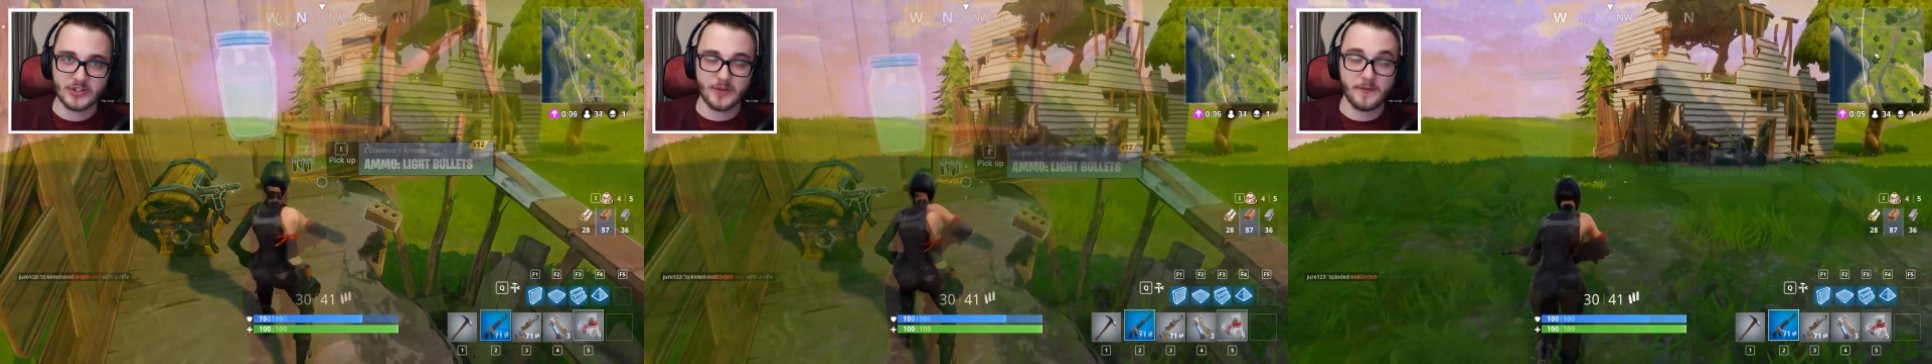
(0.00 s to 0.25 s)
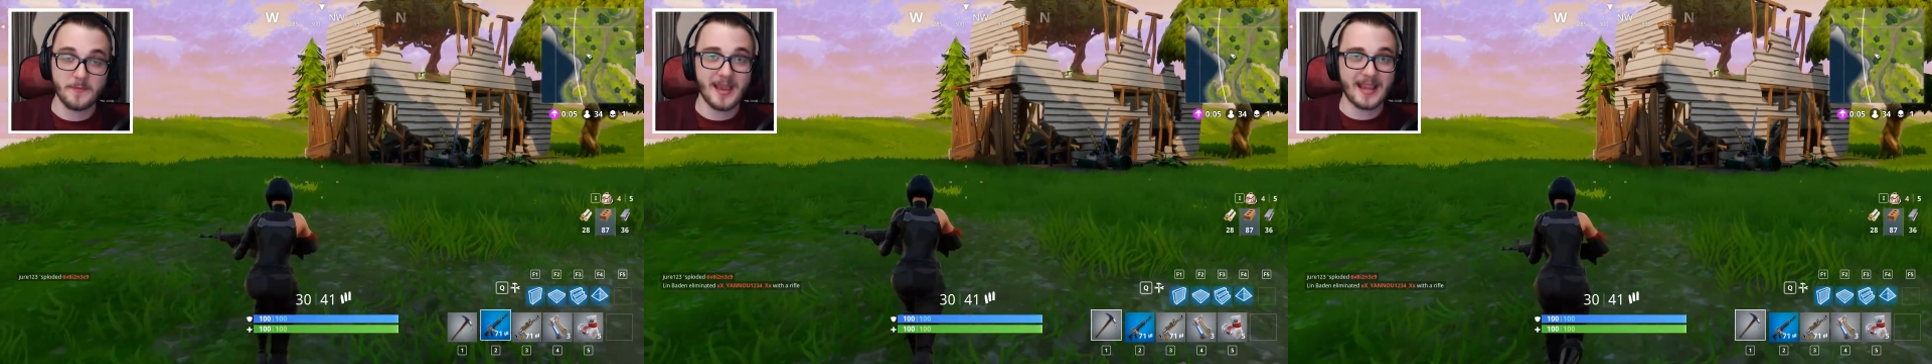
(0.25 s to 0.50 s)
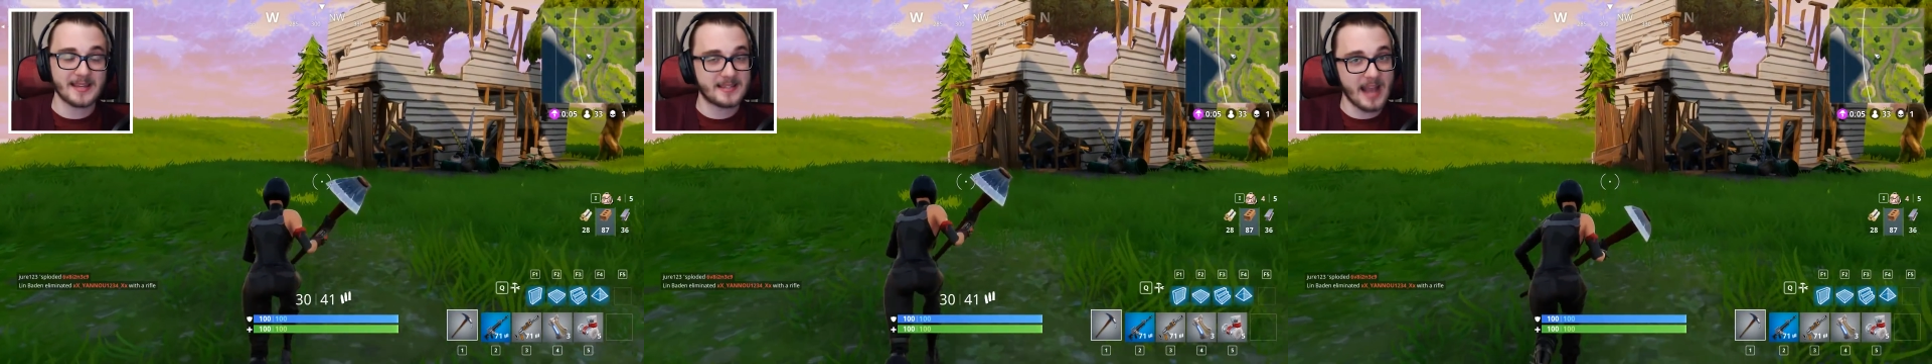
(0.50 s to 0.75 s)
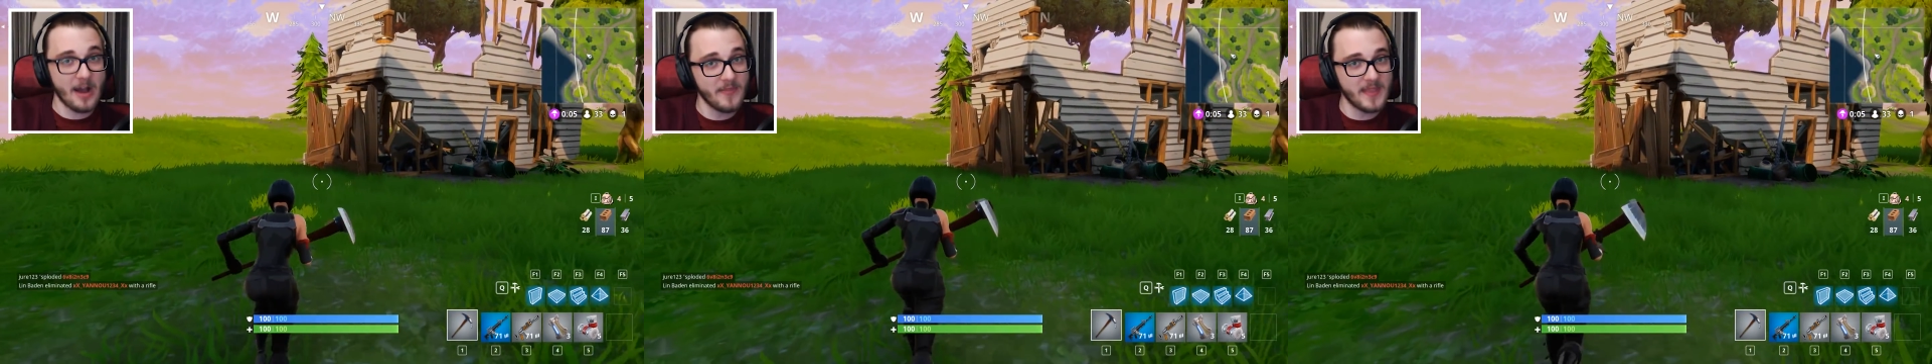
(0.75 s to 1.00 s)
So if you make
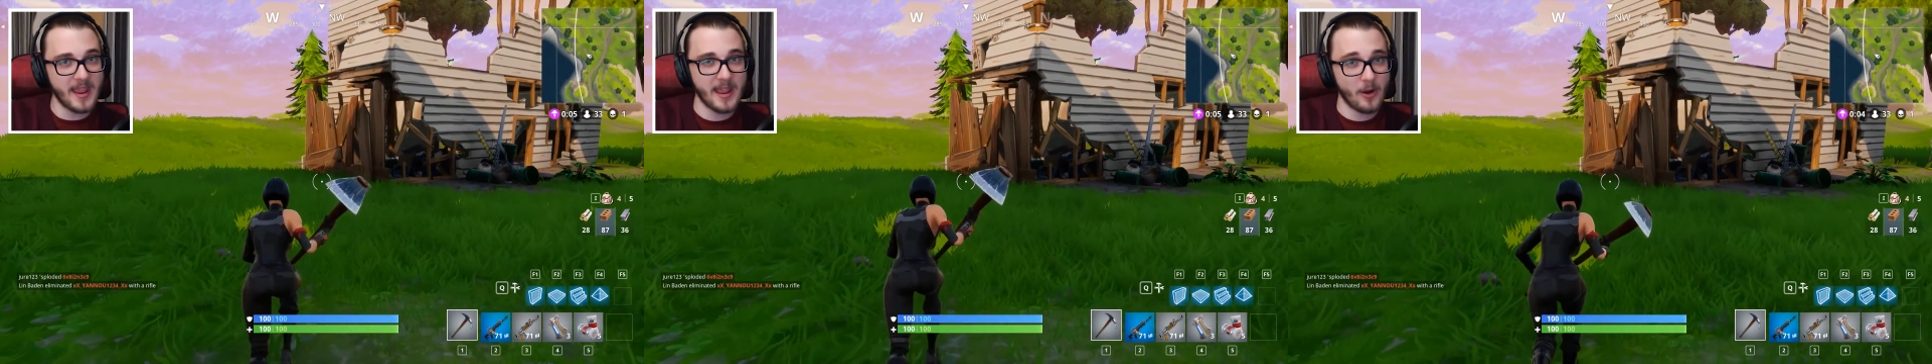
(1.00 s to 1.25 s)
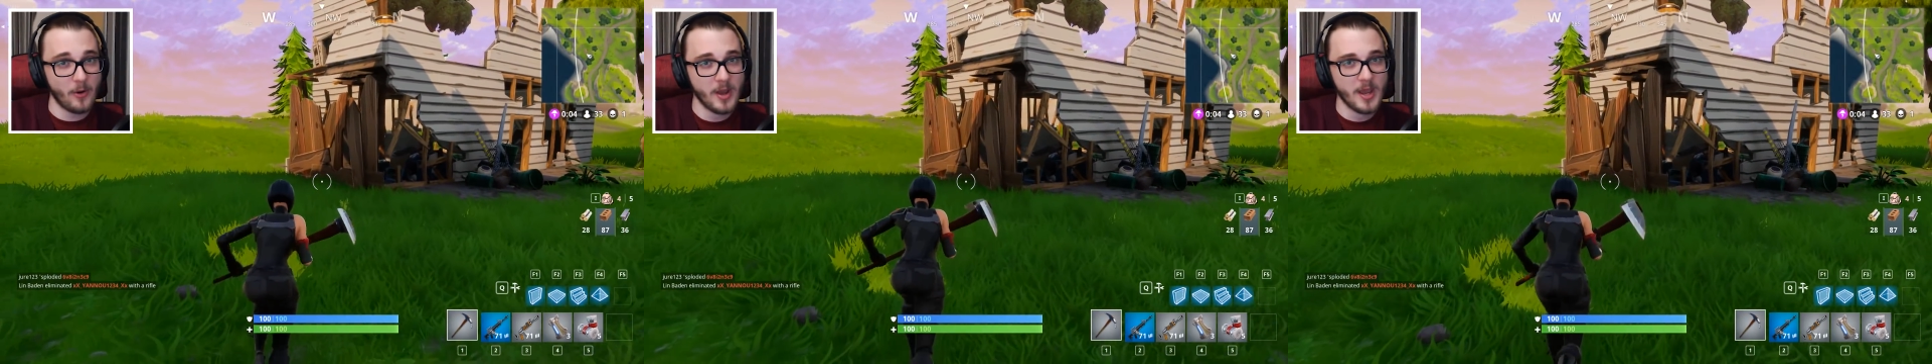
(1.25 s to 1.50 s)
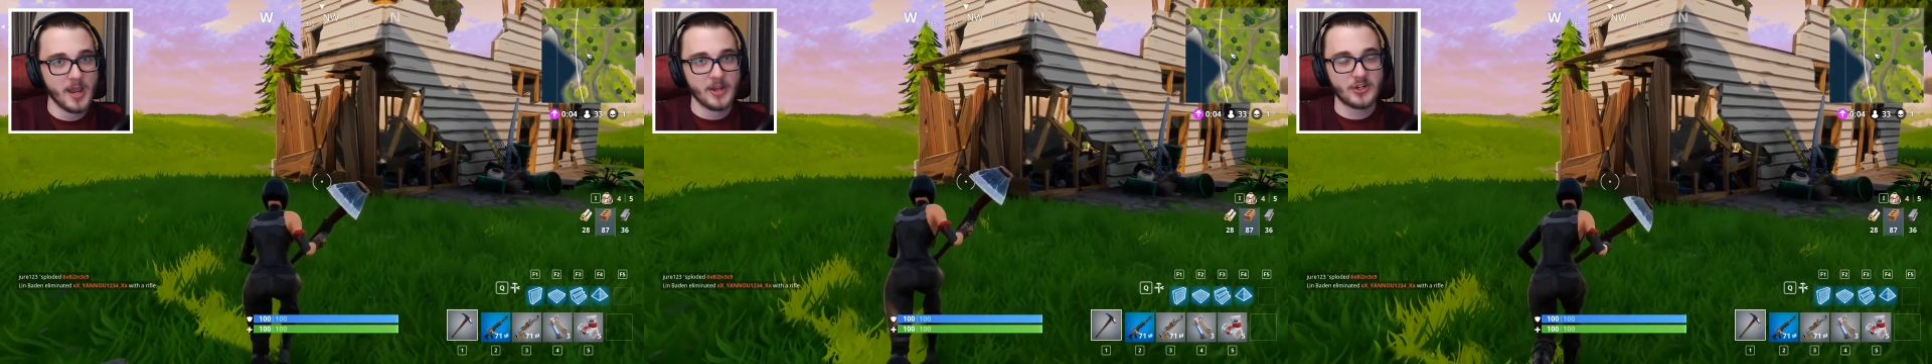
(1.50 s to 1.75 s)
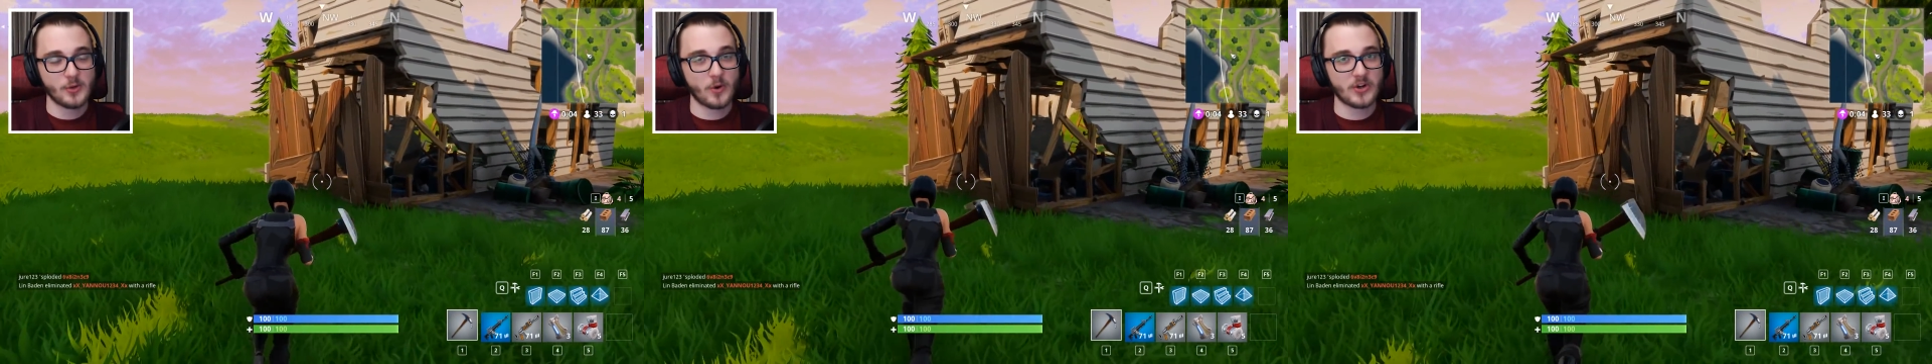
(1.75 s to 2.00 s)
it down the hill
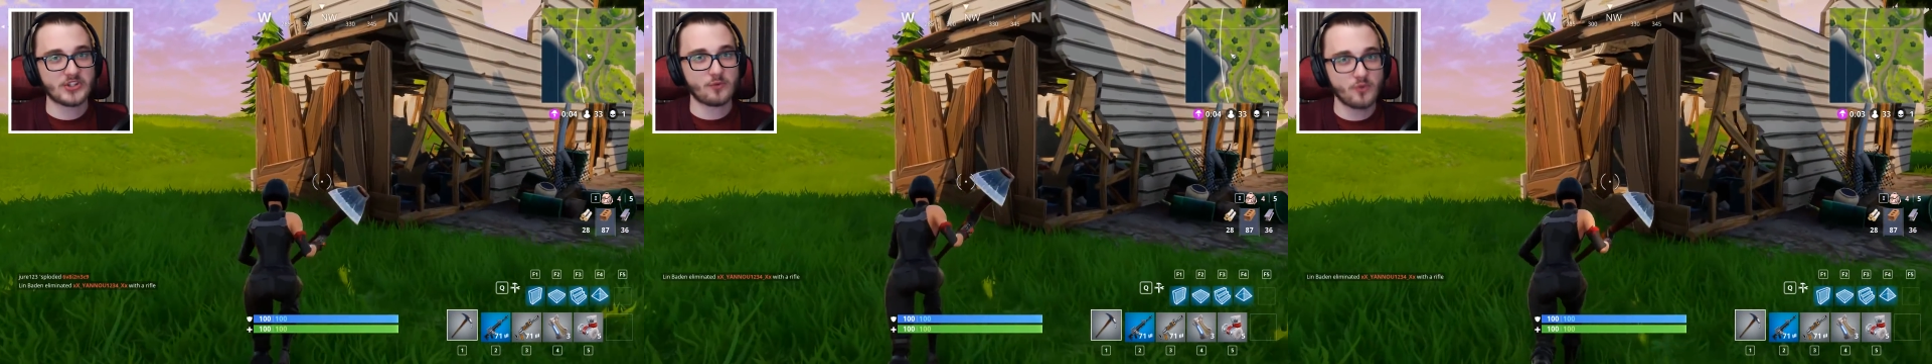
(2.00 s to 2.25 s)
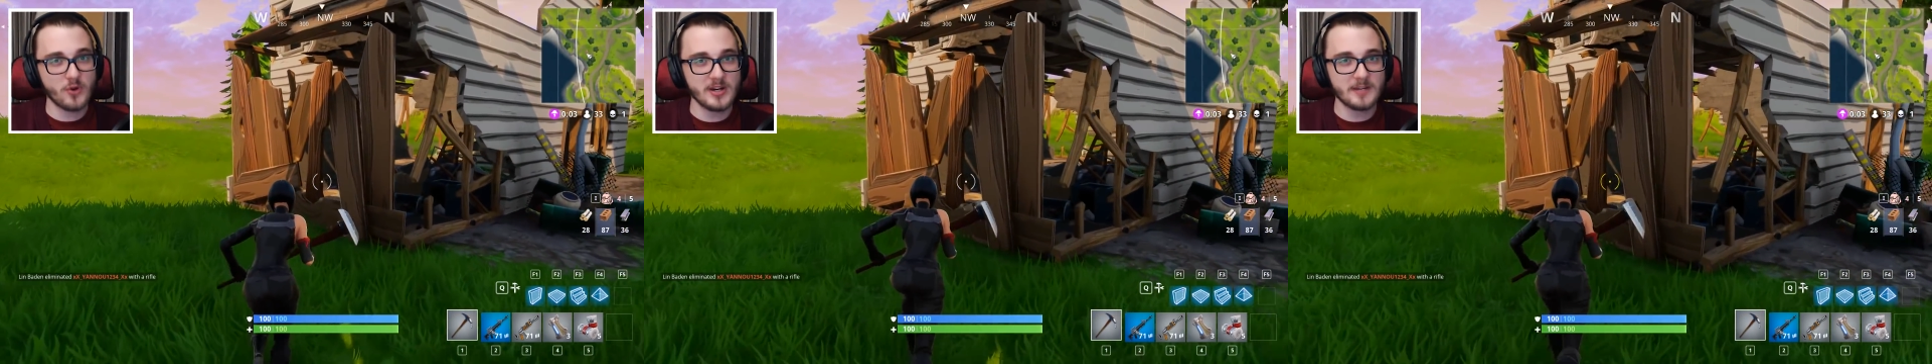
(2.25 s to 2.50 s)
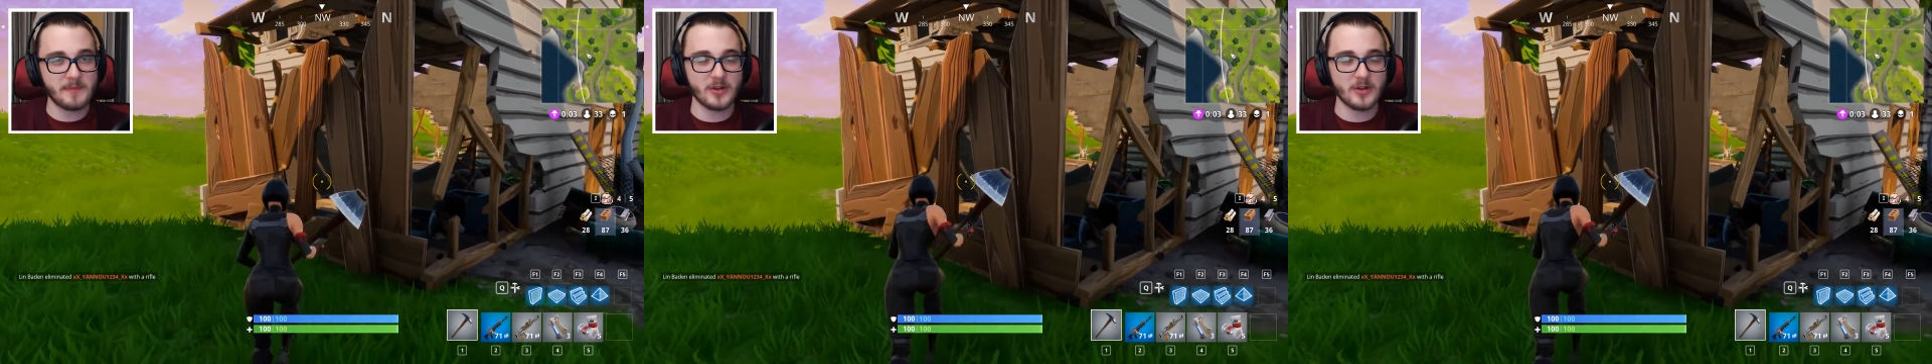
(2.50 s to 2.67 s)
towards a ruined